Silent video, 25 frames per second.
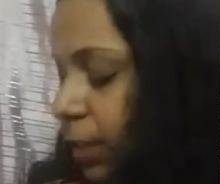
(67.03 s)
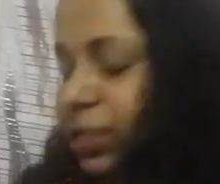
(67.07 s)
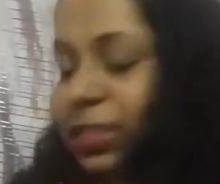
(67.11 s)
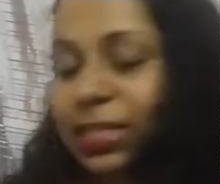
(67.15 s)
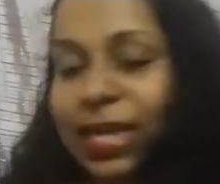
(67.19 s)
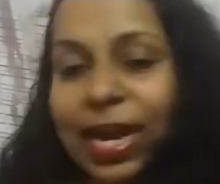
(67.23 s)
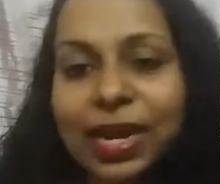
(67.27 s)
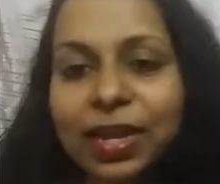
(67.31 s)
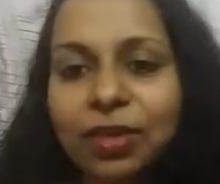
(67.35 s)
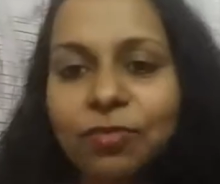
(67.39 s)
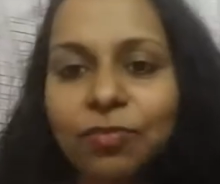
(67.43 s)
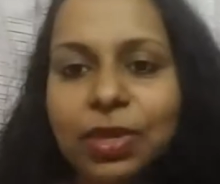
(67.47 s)

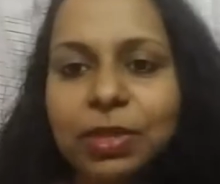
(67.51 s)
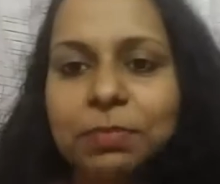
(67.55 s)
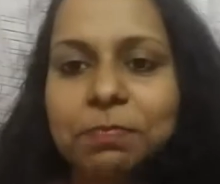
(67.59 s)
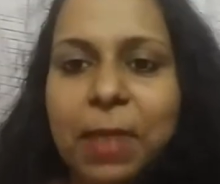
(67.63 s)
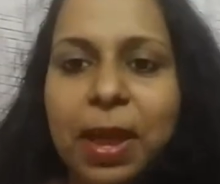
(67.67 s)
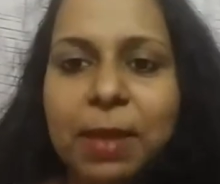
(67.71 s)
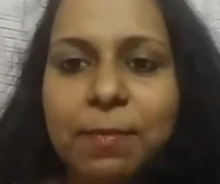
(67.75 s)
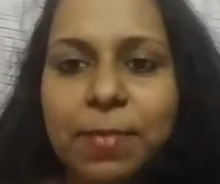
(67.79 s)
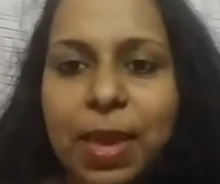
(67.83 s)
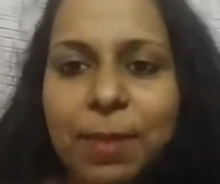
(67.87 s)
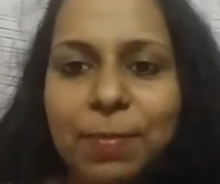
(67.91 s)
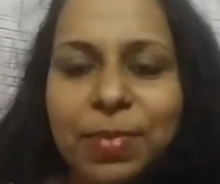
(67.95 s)
starting with
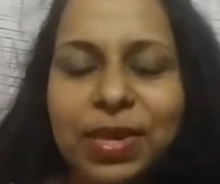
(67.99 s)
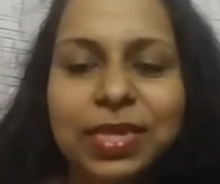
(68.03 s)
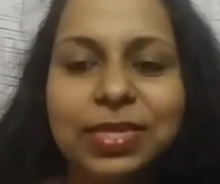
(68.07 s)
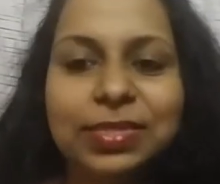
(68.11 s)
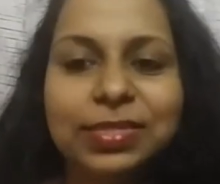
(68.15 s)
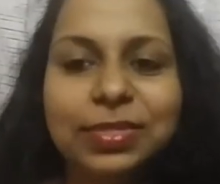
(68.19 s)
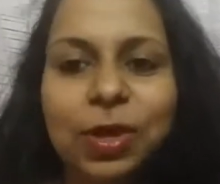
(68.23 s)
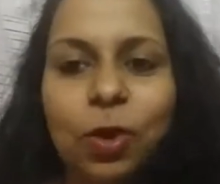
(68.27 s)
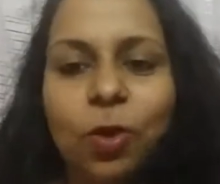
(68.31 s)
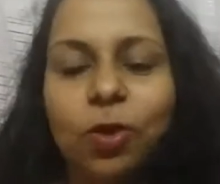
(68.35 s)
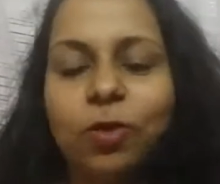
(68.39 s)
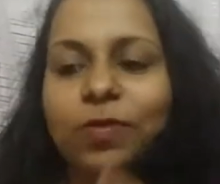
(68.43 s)
my
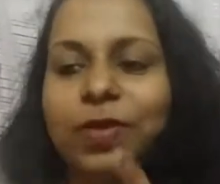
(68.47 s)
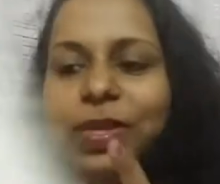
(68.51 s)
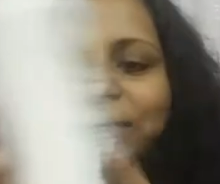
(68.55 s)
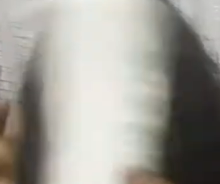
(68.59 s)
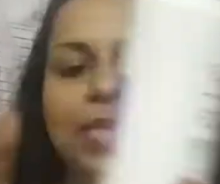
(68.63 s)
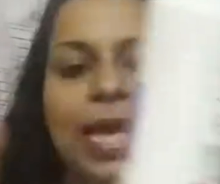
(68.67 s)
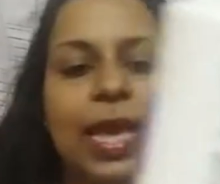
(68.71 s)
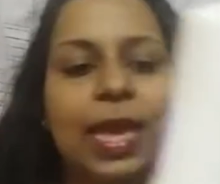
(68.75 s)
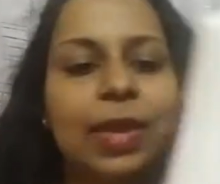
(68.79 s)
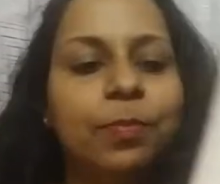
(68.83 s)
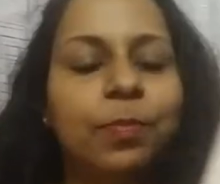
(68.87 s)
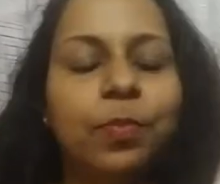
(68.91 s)
babies,
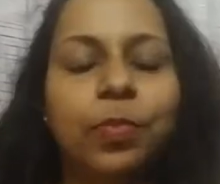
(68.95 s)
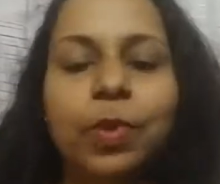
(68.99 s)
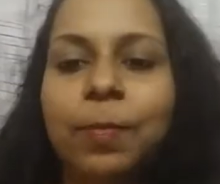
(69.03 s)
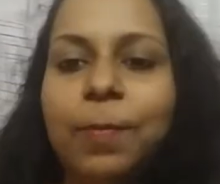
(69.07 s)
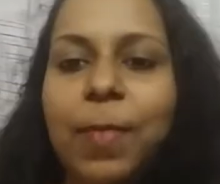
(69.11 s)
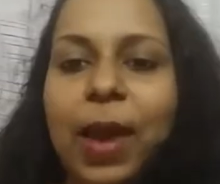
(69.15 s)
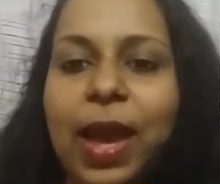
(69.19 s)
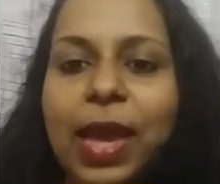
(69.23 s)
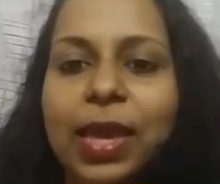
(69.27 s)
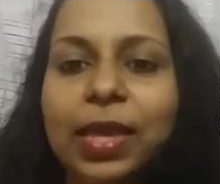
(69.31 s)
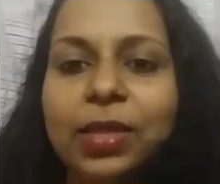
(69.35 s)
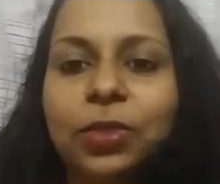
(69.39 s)
always I
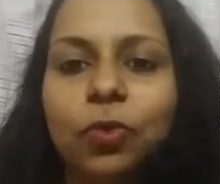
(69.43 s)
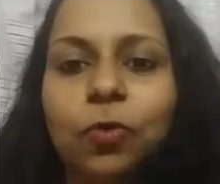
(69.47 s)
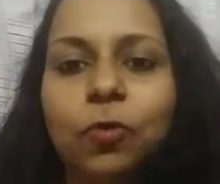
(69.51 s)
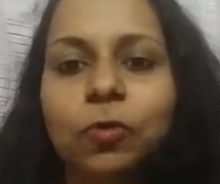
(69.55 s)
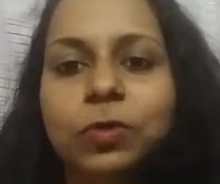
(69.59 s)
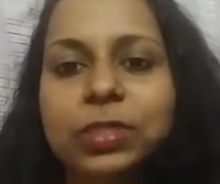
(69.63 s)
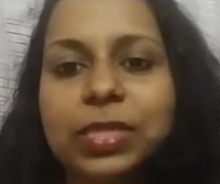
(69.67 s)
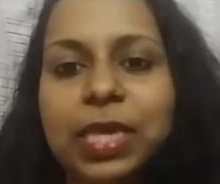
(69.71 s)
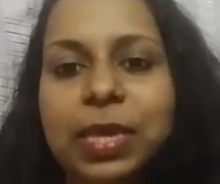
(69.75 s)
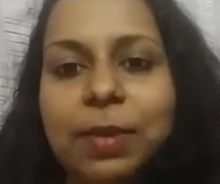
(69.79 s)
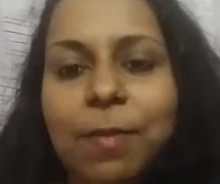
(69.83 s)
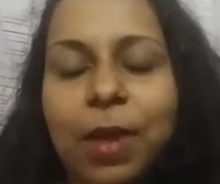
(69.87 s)
buy
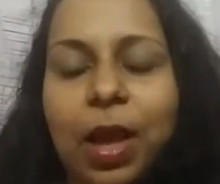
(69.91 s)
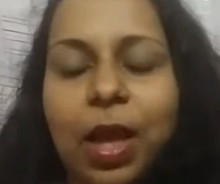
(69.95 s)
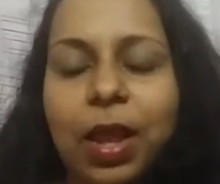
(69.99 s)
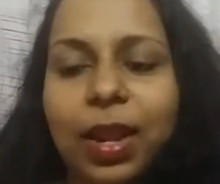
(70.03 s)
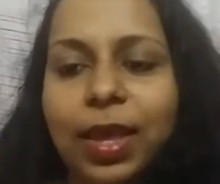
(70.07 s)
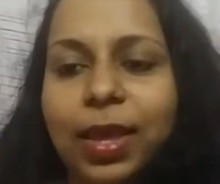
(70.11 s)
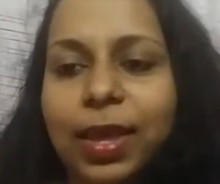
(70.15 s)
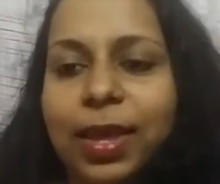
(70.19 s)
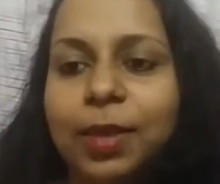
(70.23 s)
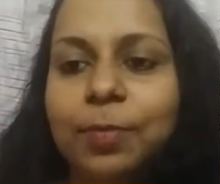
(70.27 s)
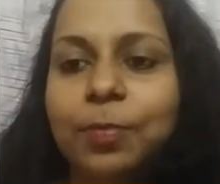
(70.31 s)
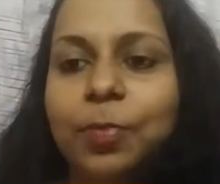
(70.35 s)
those
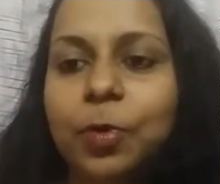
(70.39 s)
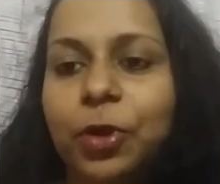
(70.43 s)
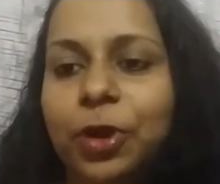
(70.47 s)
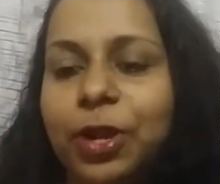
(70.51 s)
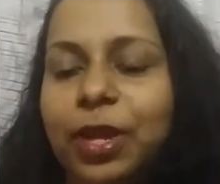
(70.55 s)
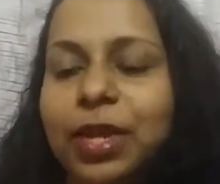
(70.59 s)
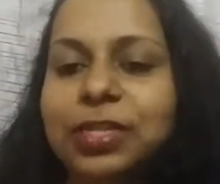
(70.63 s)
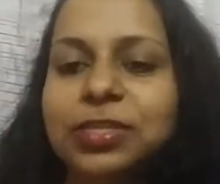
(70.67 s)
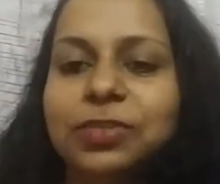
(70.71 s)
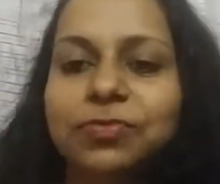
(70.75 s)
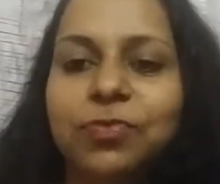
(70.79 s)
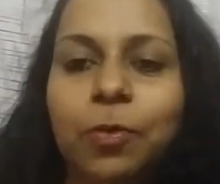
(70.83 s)
Himalayan
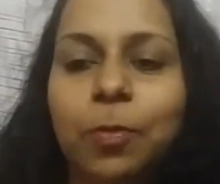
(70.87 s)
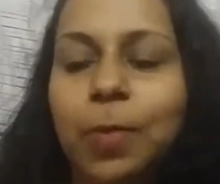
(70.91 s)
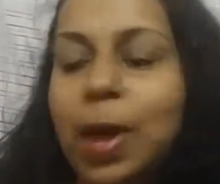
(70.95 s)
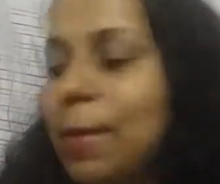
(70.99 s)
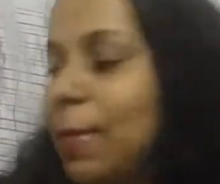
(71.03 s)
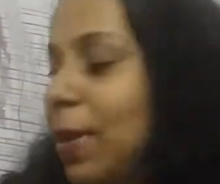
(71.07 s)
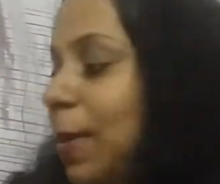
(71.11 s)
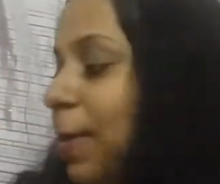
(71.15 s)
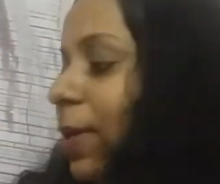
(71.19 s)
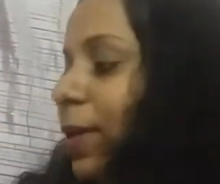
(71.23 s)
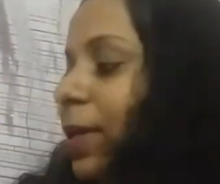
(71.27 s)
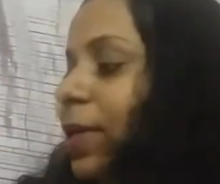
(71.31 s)
products for
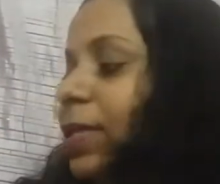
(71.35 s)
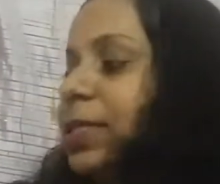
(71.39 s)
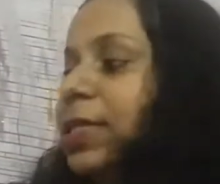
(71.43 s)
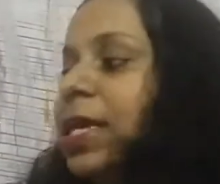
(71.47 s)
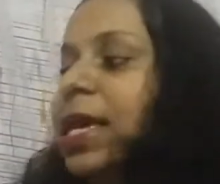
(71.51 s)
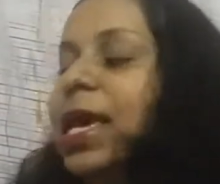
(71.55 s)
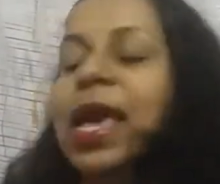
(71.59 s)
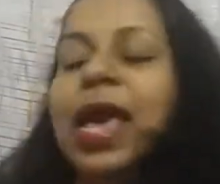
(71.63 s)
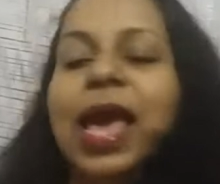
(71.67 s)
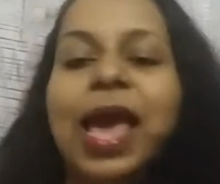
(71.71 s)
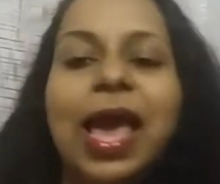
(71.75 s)
my babies,